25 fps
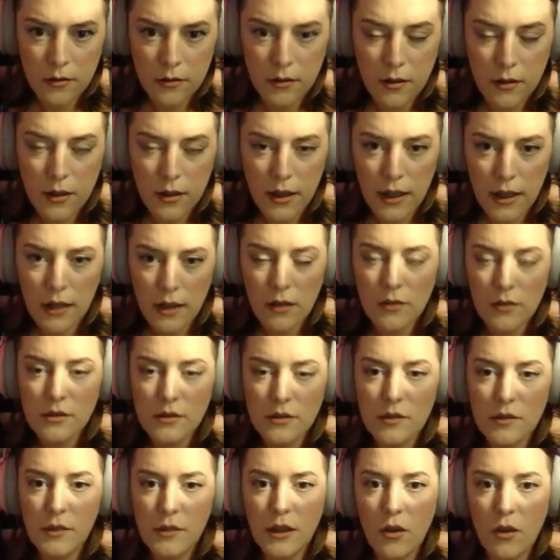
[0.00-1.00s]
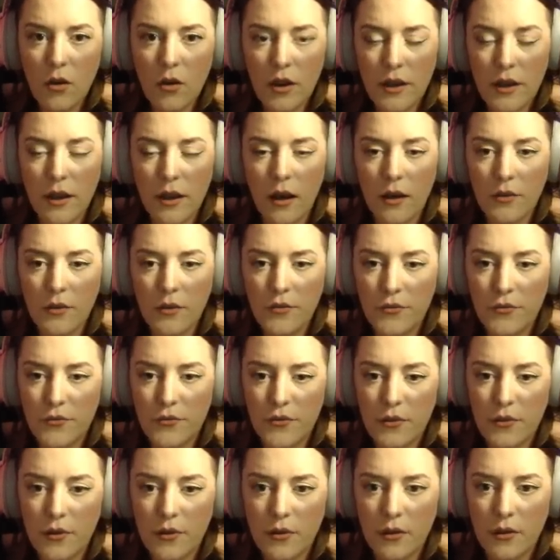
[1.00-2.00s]
It lasted me long enough.
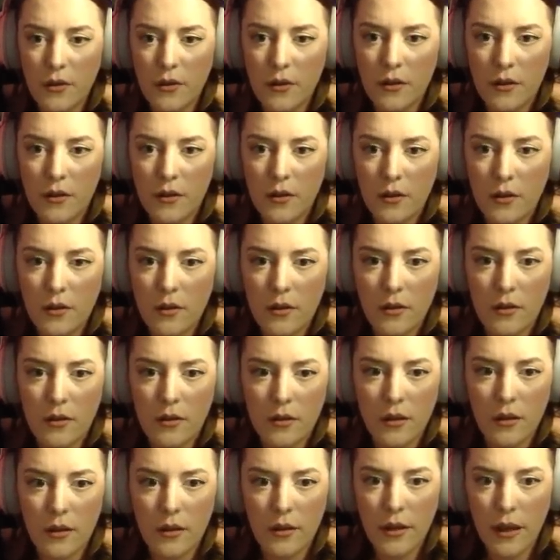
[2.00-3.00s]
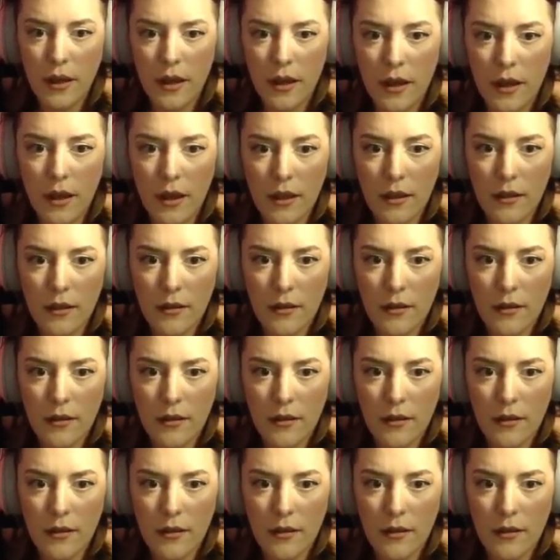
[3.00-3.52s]
Okay.